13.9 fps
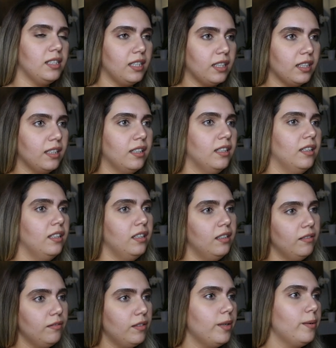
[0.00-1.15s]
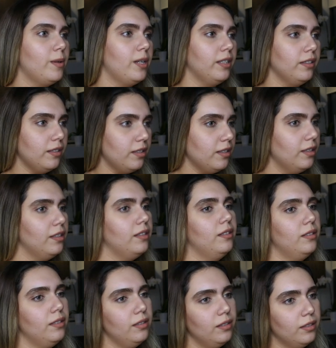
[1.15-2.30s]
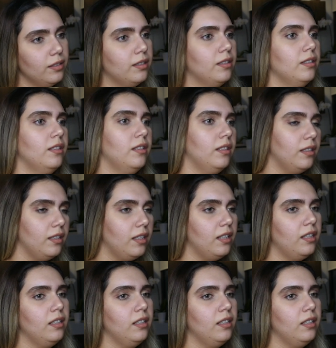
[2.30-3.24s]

like, I want to. Uh,